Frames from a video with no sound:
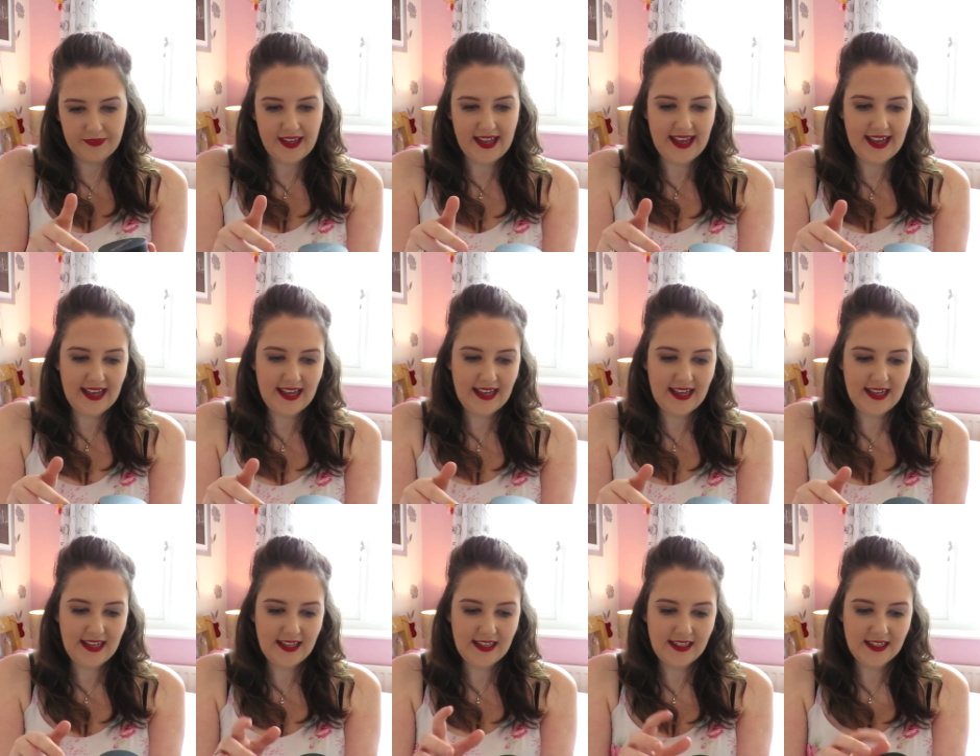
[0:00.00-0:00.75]

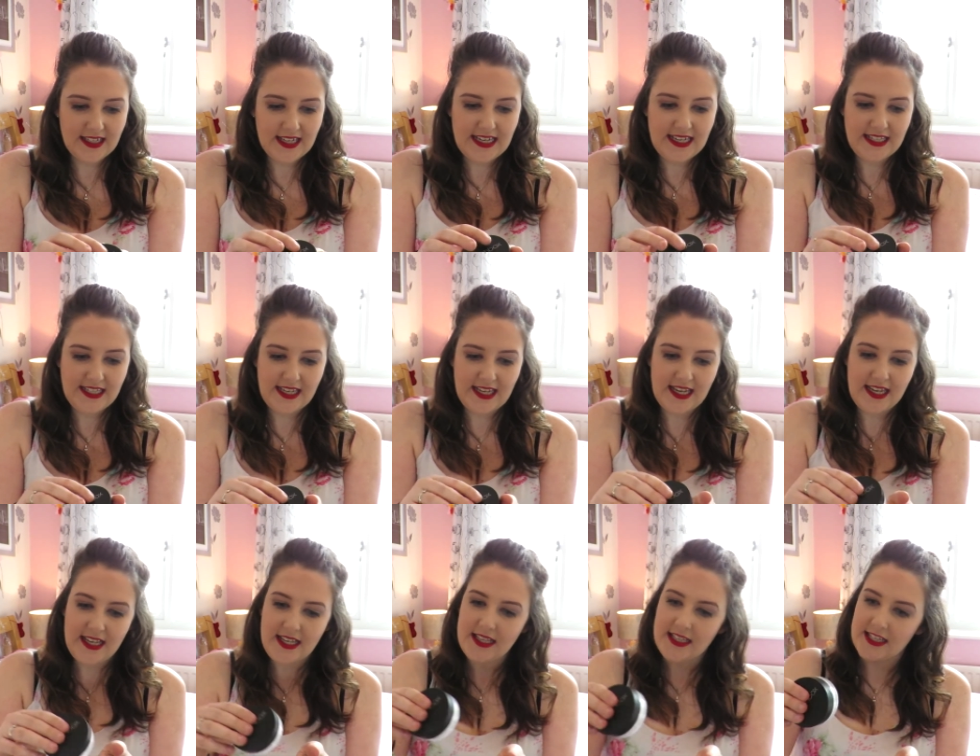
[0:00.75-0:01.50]
and
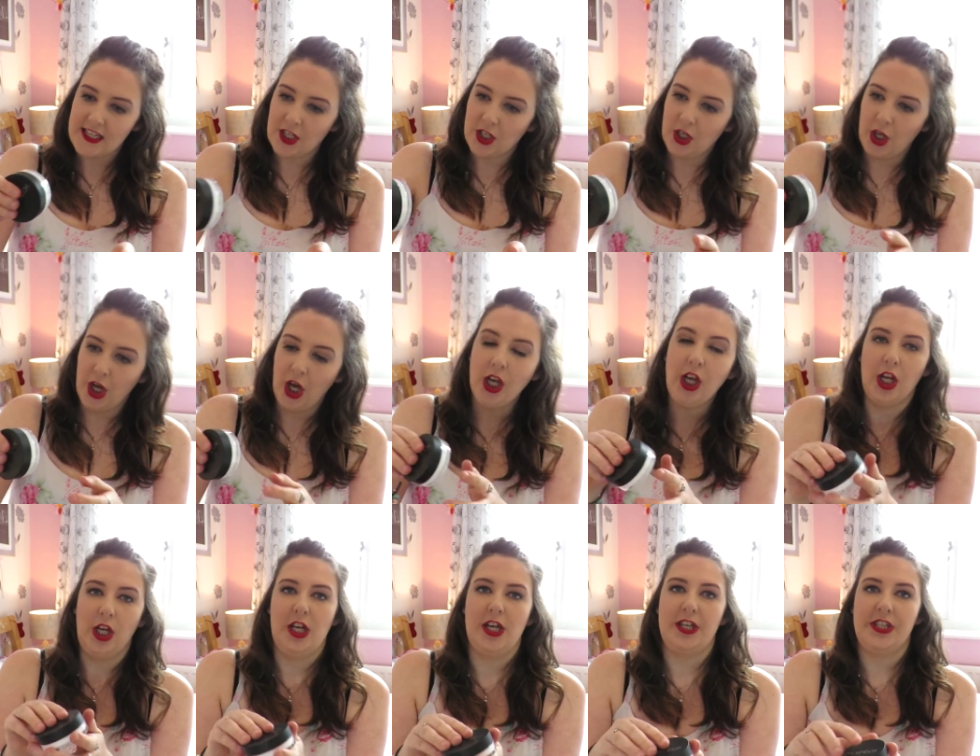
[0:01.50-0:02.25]
it is
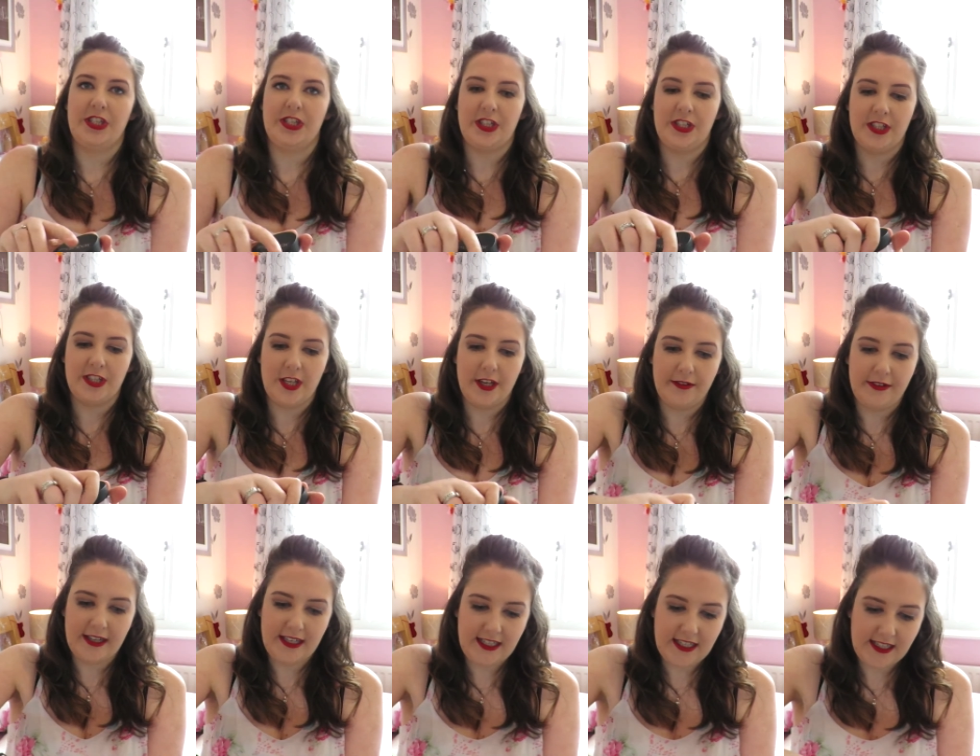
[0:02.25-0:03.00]
colourless,
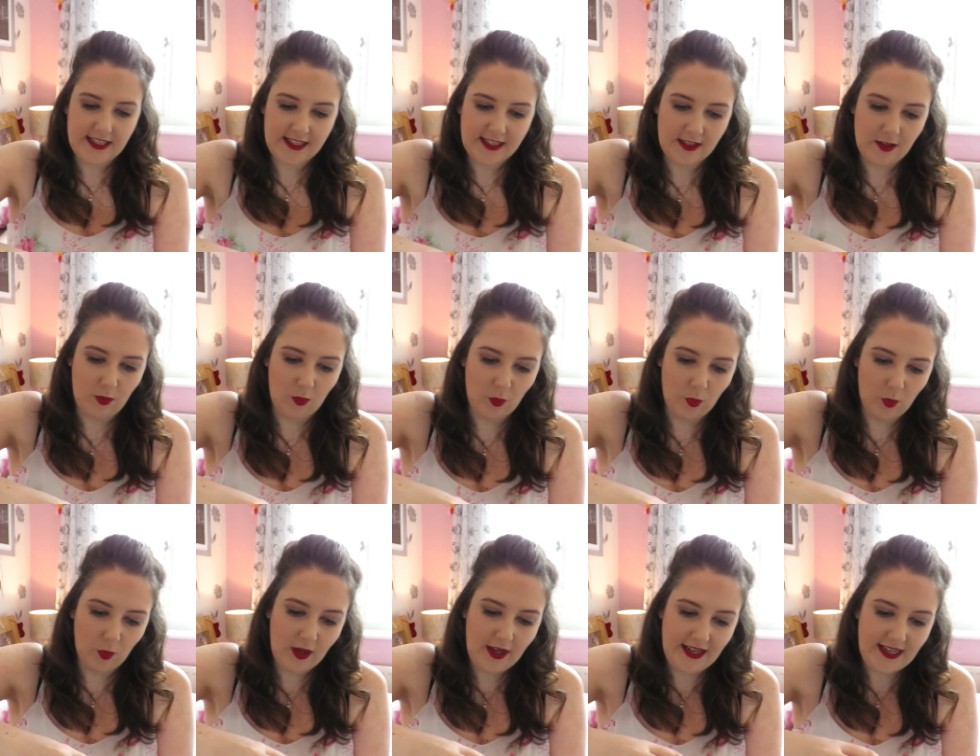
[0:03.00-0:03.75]
so it is
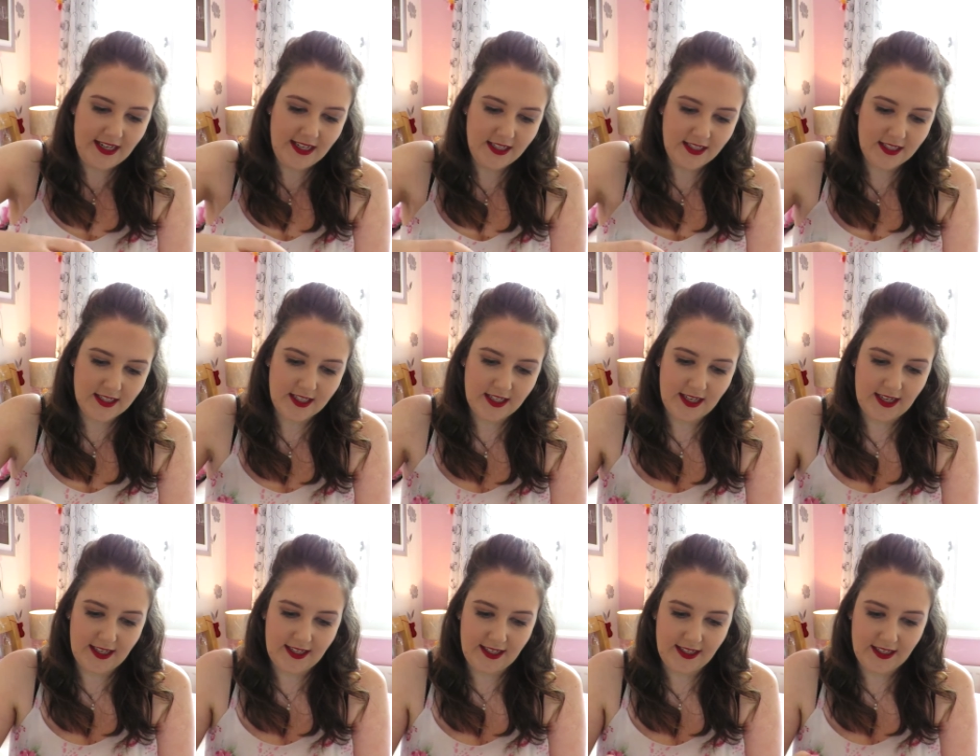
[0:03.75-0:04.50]
white
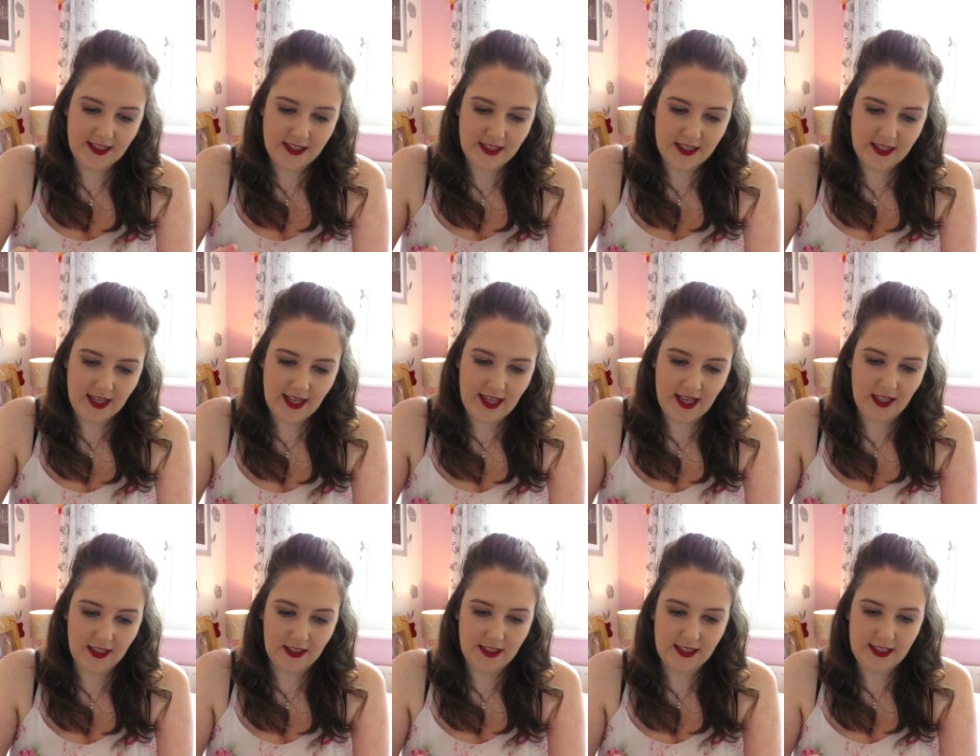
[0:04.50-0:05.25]
and I can
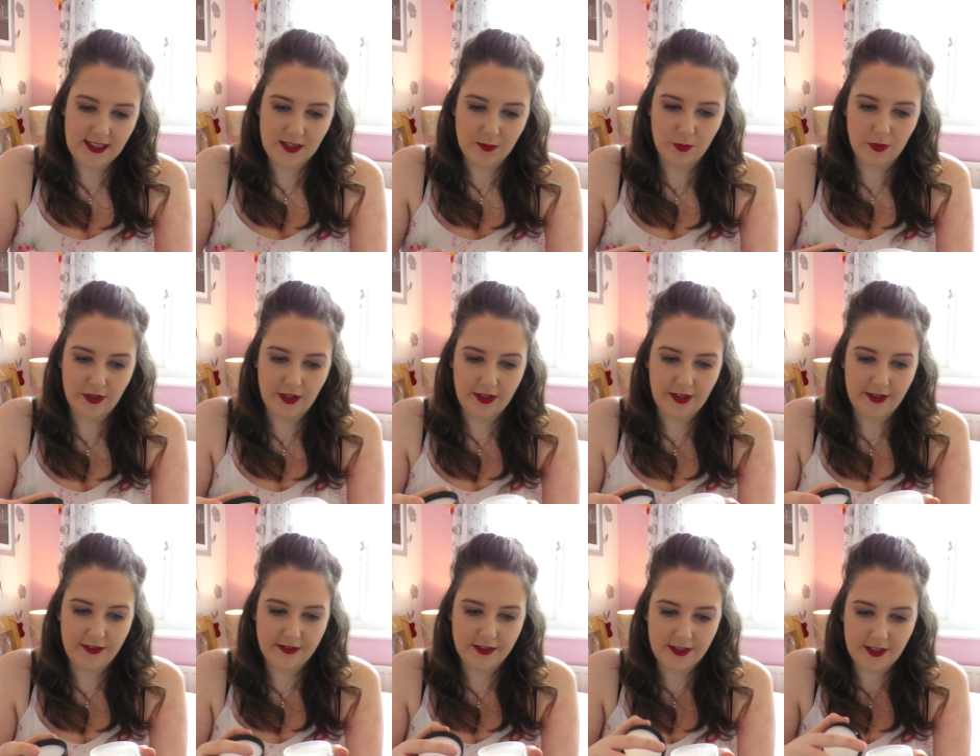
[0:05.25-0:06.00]
tell it's one of
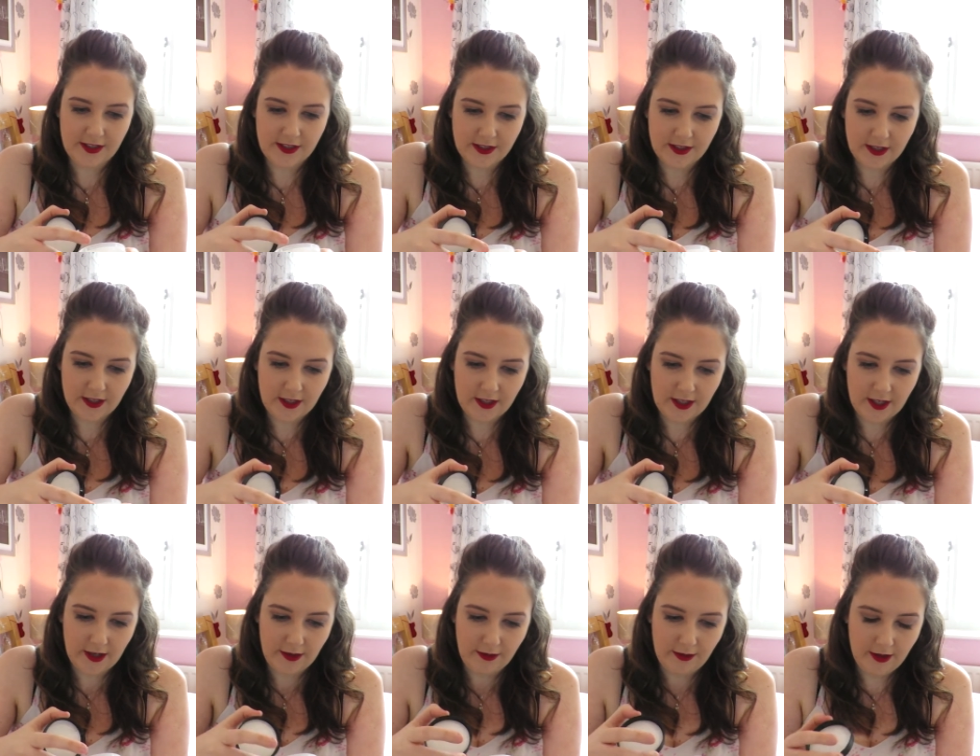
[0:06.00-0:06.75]
those that is going
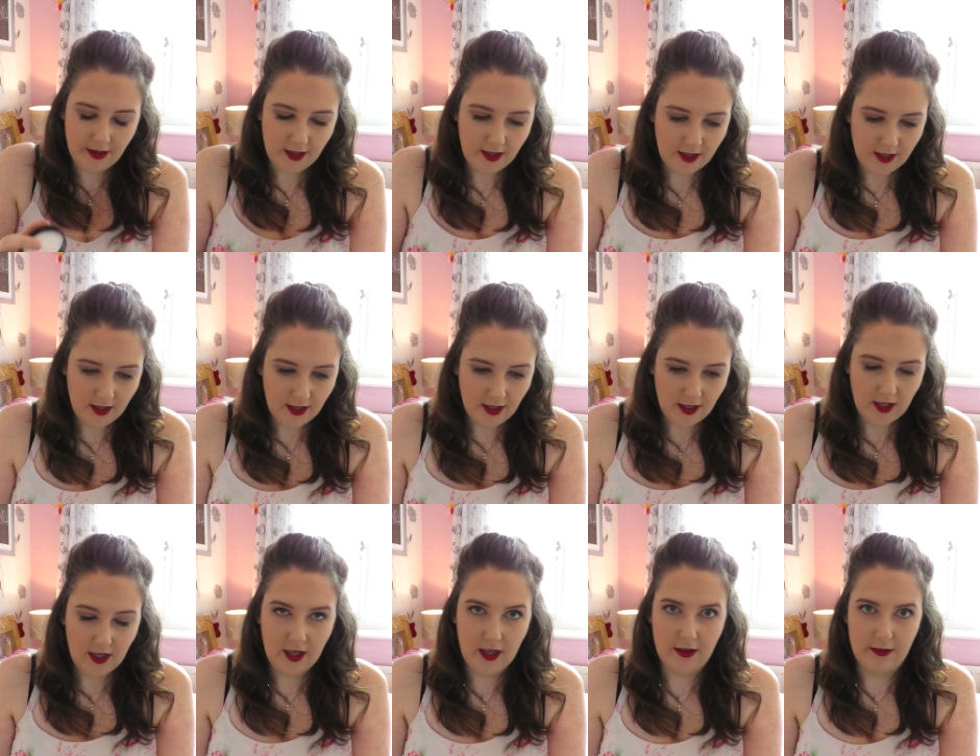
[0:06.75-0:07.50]
to go
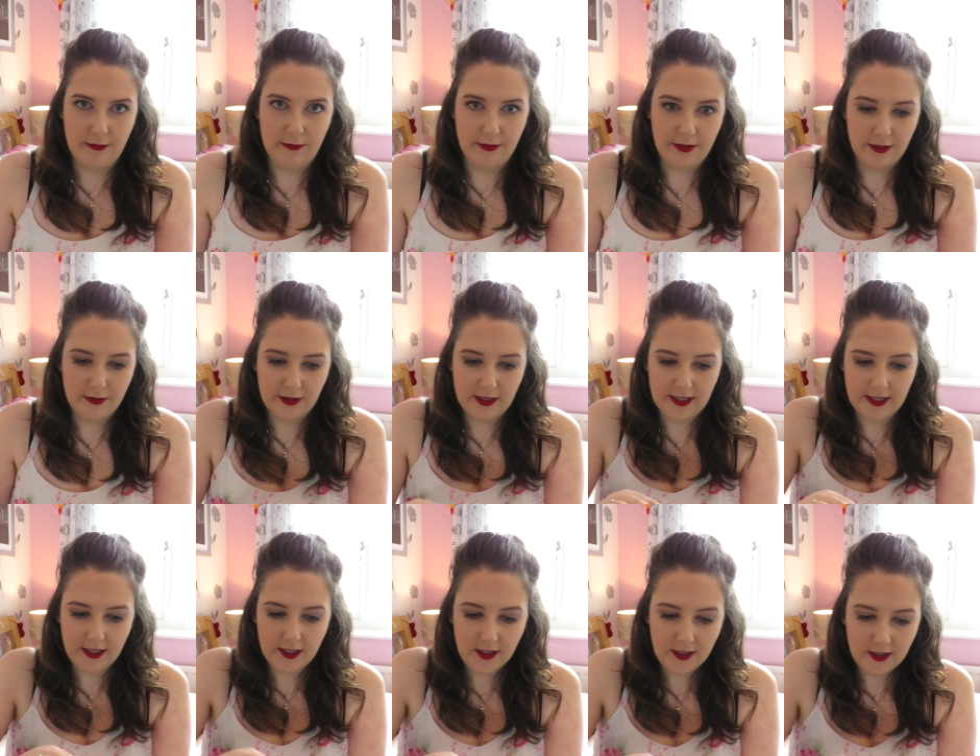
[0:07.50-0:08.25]

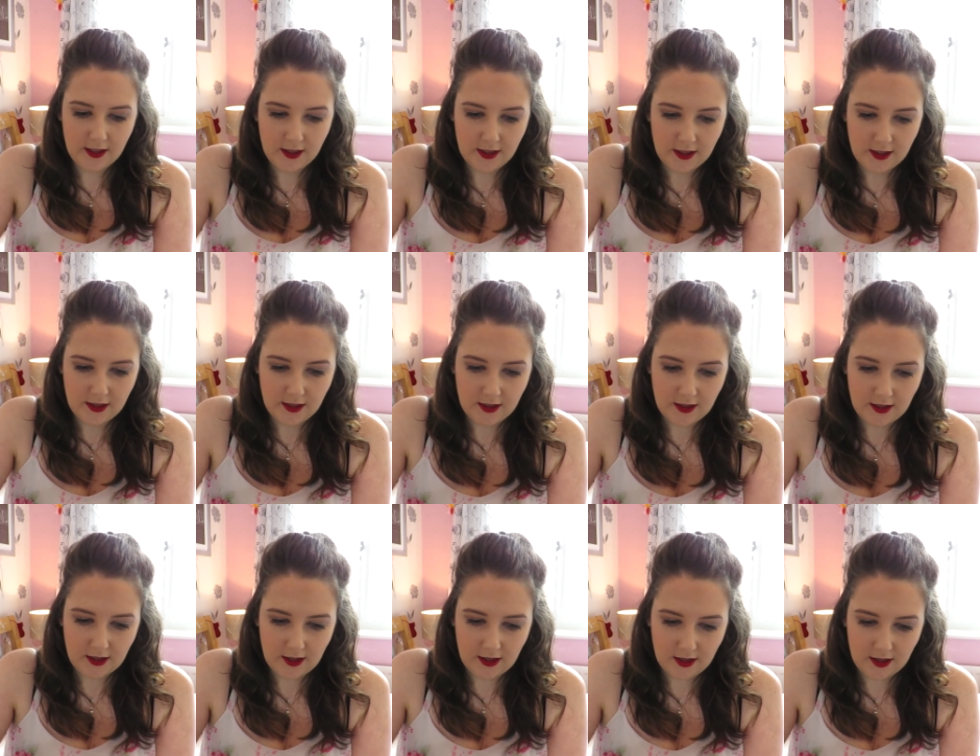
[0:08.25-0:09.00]
everywhere.
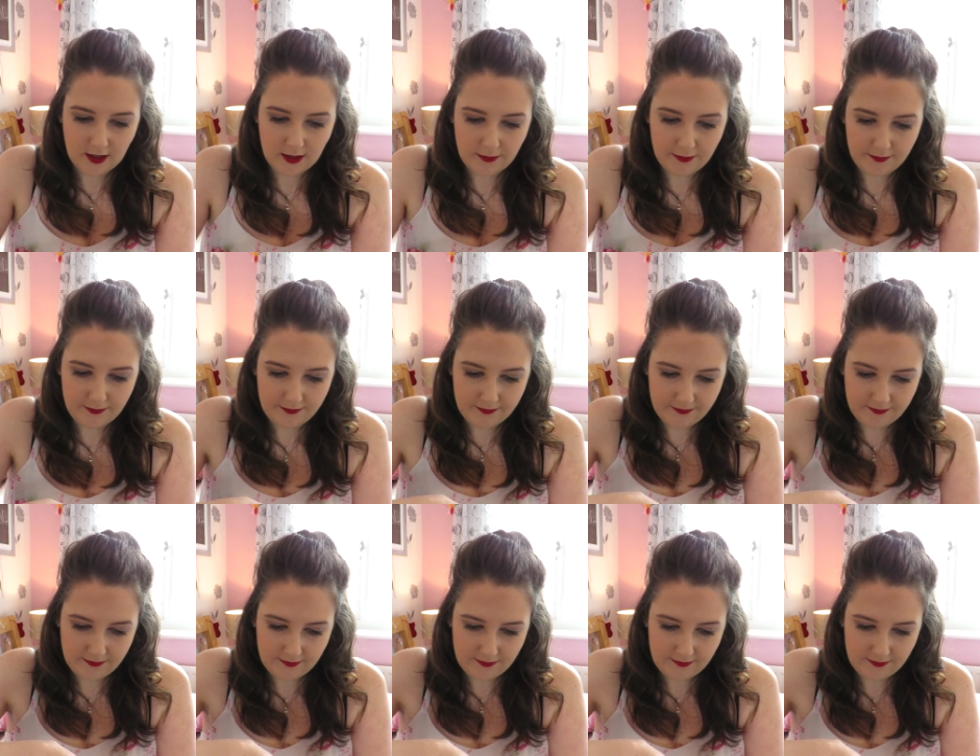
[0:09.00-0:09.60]
I